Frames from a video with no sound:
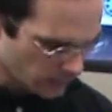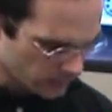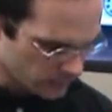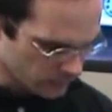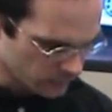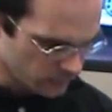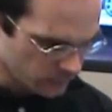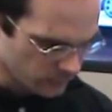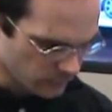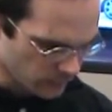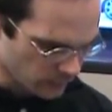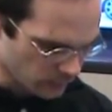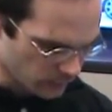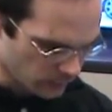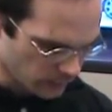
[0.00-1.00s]
And this is
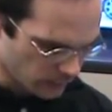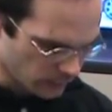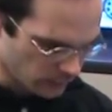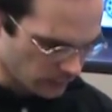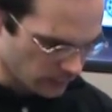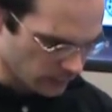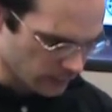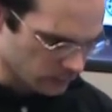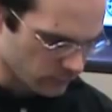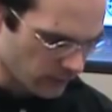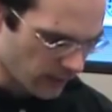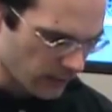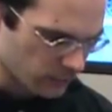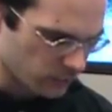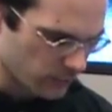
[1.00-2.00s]
an
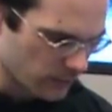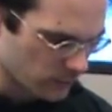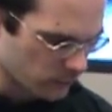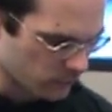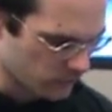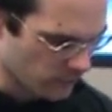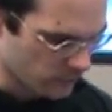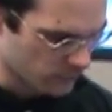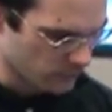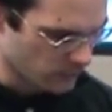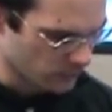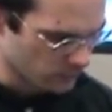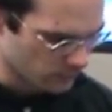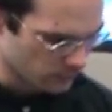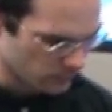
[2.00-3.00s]
electric actuator set
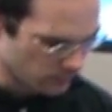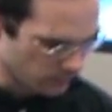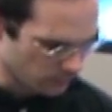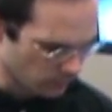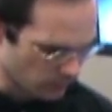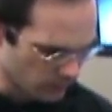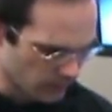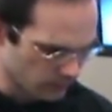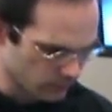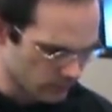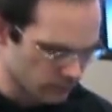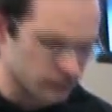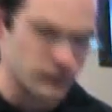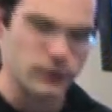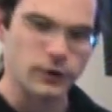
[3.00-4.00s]
that our
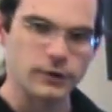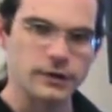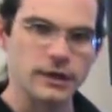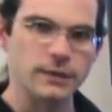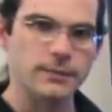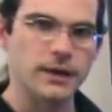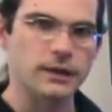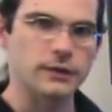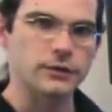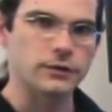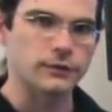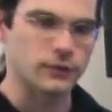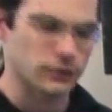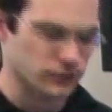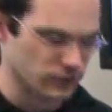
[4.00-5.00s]
collaborators at Carnegie Mellon
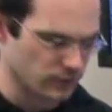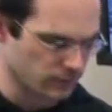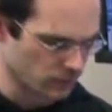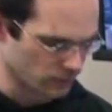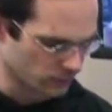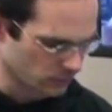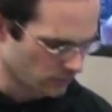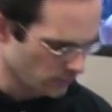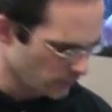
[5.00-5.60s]
University built.